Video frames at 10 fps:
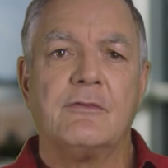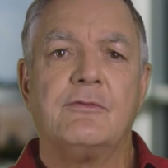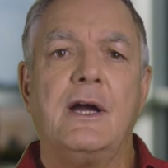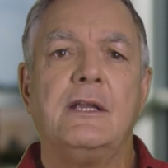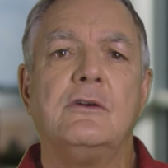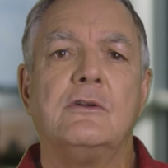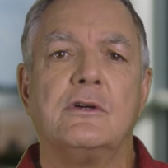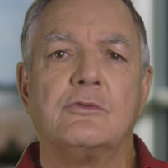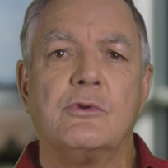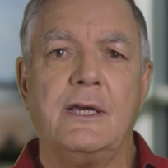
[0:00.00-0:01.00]
if I do
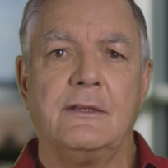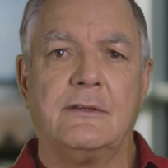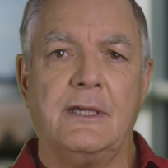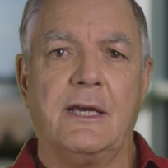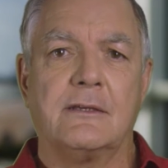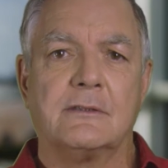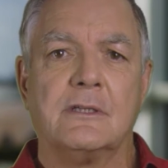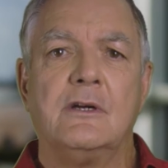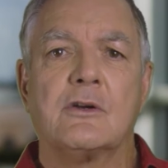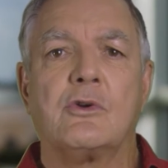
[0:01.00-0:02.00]
the right things,
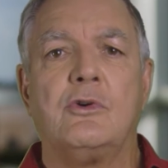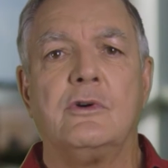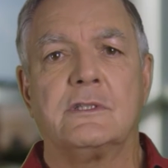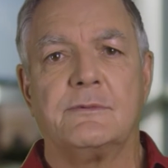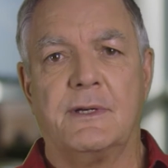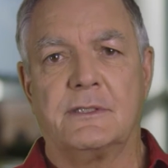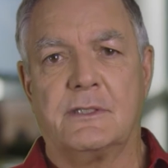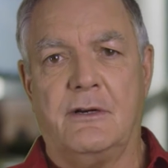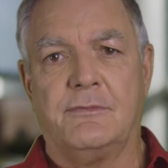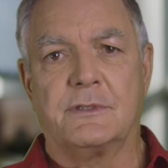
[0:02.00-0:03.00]
of course my
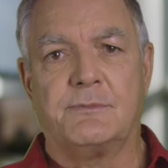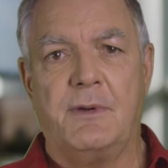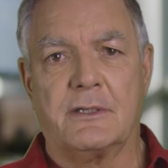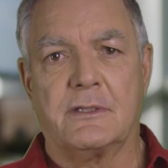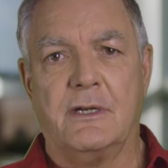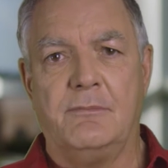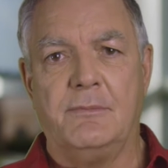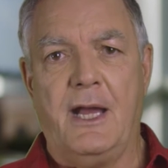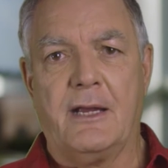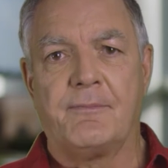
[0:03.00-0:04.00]
self-respect will come
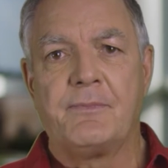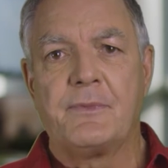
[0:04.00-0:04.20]
back.